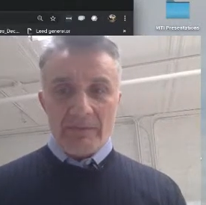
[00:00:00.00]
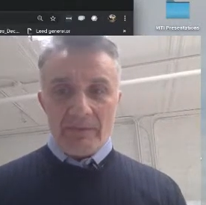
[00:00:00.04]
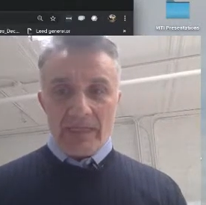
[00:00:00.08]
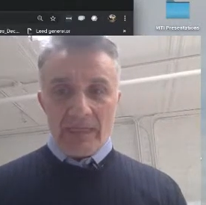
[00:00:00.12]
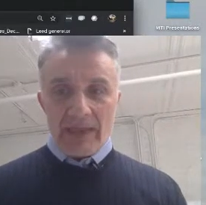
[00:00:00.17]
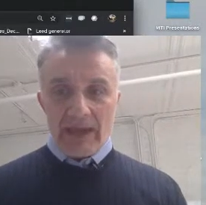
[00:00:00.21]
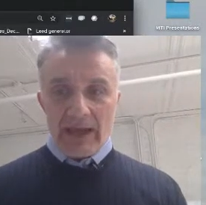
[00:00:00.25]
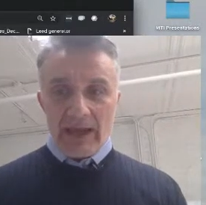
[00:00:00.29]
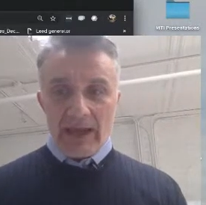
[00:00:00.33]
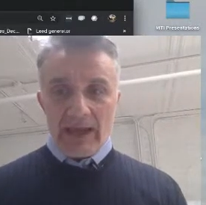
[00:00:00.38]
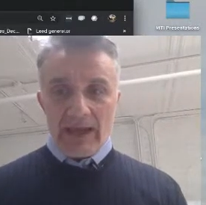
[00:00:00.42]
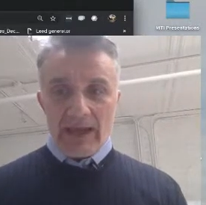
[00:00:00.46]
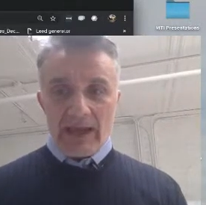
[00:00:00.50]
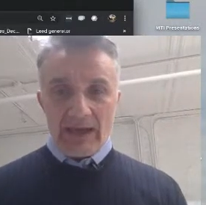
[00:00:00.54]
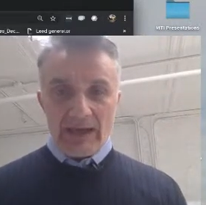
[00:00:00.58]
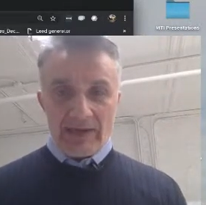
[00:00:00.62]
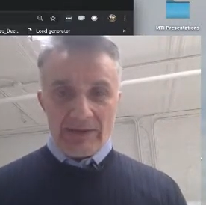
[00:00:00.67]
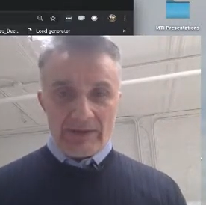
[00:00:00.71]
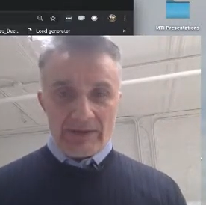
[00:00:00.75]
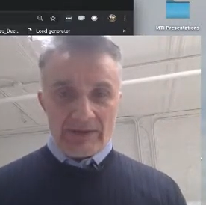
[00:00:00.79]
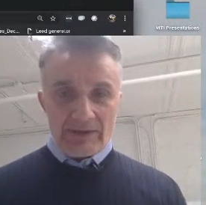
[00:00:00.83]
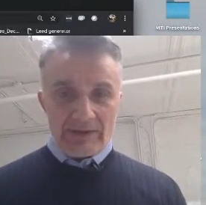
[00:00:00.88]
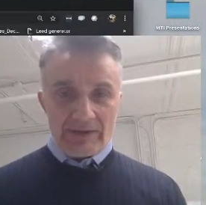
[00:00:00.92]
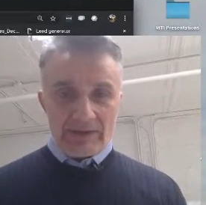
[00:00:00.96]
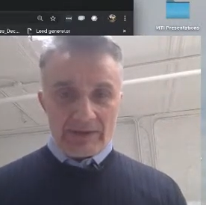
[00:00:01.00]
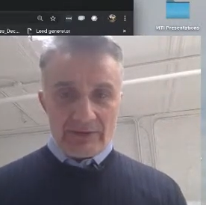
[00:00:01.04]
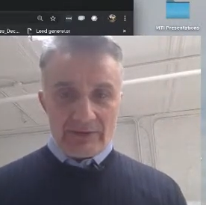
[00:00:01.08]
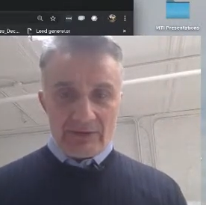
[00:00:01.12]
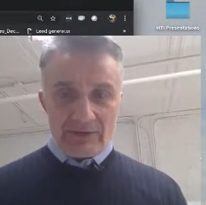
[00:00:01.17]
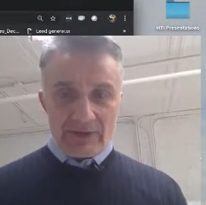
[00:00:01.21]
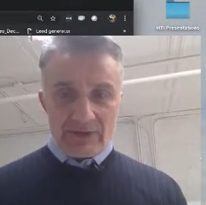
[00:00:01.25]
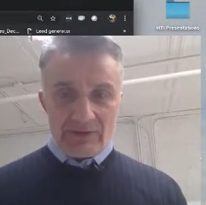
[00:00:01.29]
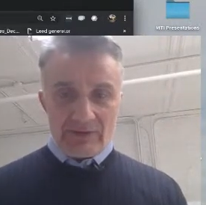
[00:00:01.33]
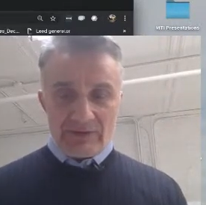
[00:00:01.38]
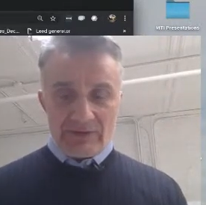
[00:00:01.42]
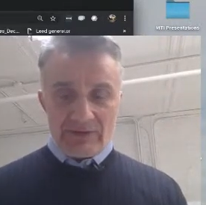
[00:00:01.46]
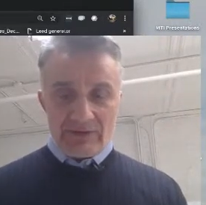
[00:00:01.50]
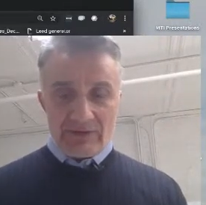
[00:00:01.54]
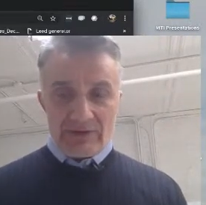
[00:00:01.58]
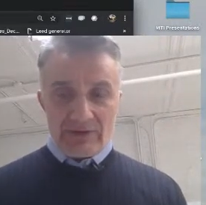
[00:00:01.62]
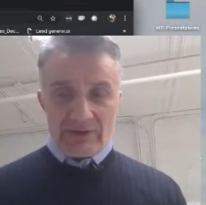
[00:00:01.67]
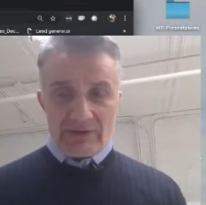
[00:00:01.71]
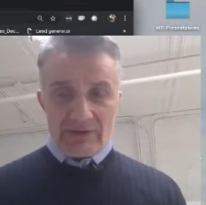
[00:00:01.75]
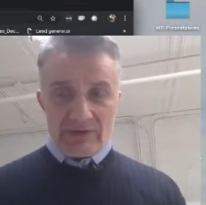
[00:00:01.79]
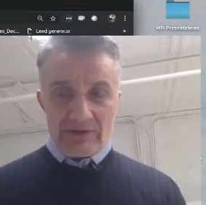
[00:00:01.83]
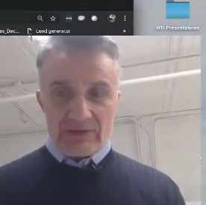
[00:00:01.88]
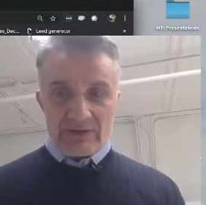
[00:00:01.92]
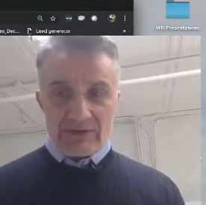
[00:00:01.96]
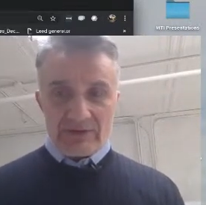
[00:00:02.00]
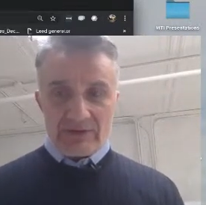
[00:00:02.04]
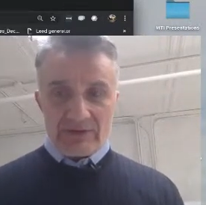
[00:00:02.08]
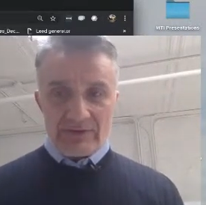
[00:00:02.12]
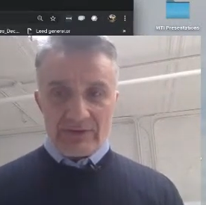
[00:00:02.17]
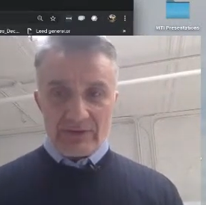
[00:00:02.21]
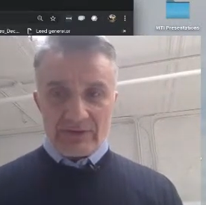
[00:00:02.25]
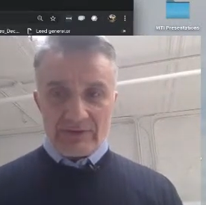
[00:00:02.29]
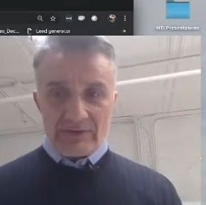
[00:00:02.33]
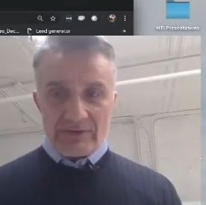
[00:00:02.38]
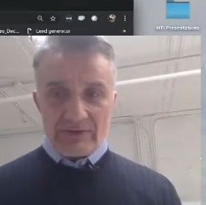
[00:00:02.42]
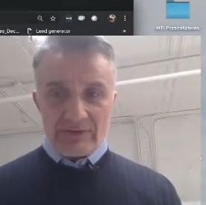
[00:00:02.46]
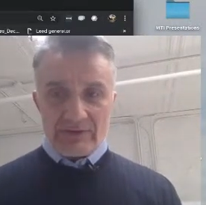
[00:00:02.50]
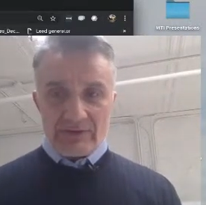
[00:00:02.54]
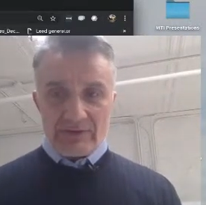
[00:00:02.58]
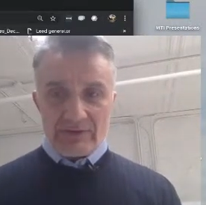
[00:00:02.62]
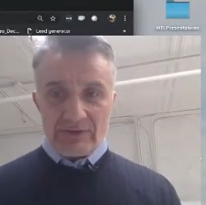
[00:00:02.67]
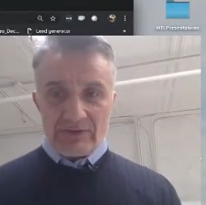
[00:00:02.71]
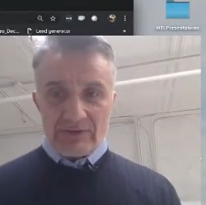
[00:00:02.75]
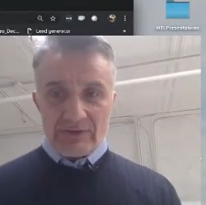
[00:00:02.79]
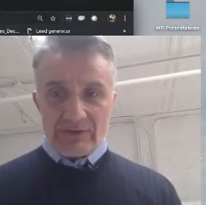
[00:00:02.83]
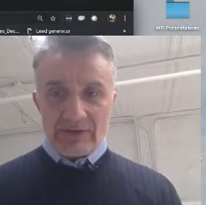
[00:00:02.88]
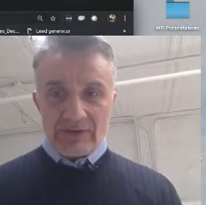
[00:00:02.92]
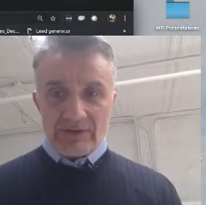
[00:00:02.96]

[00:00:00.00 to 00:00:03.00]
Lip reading: and you can see here that